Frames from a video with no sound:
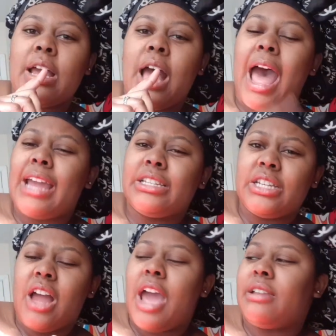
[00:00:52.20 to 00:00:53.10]

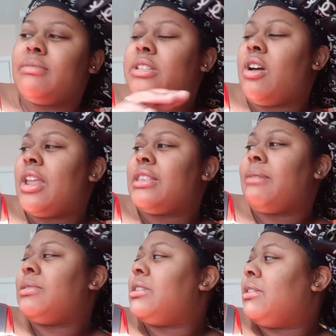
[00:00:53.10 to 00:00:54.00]
hygiene items and all that
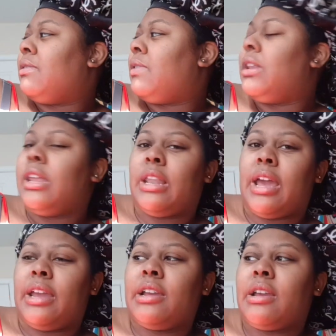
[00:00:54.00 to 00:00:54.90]
type of stuff. And then
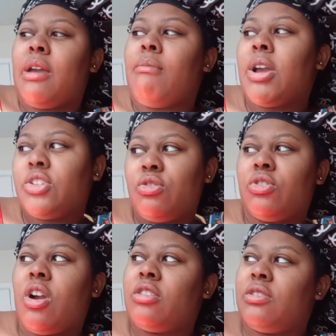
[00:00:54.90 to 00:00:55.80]
like my shoes
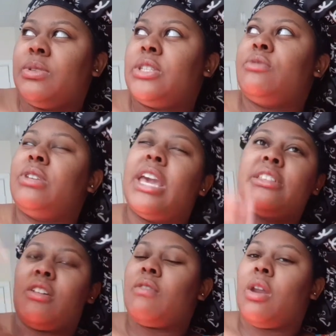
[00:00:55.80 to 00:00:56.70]
are also in the
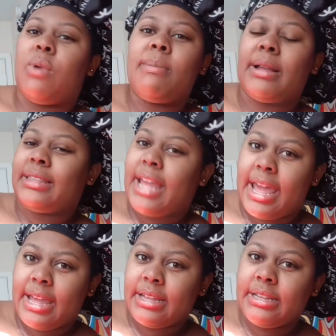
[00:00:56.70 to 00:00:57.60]
suitcase, so I don't gotta worry about
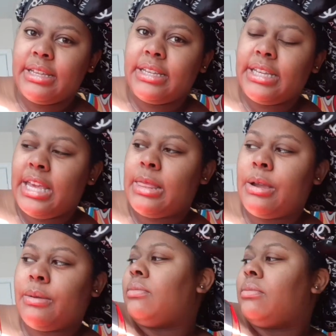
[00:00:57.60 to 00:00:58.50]
that
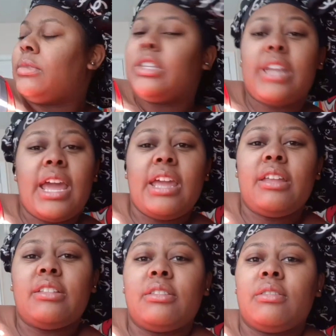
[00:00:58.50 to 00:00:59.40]
either. Today
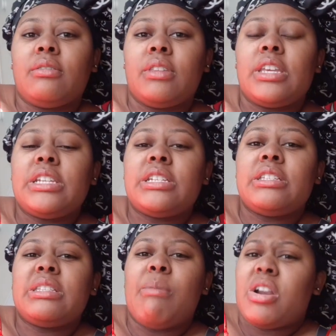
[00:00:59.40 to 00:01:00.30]

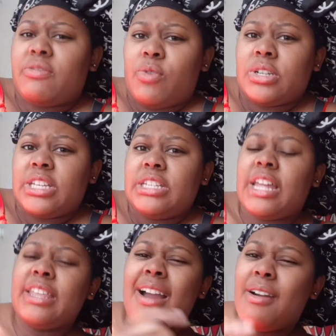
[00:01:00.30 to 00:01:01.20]
is March 14th.
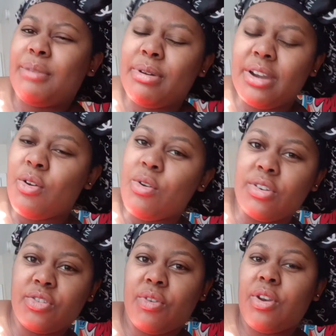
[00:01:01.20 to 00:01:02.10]
I think I already put it in the corner
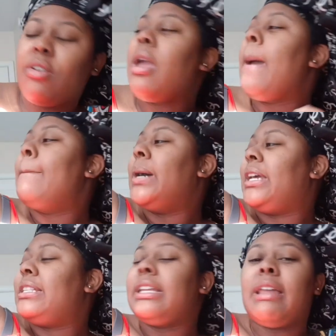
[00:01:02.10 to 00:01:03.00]
of the screen, but
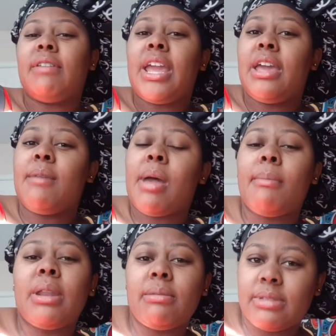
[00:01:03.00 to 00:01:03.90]
it's 11 a.m. I've been up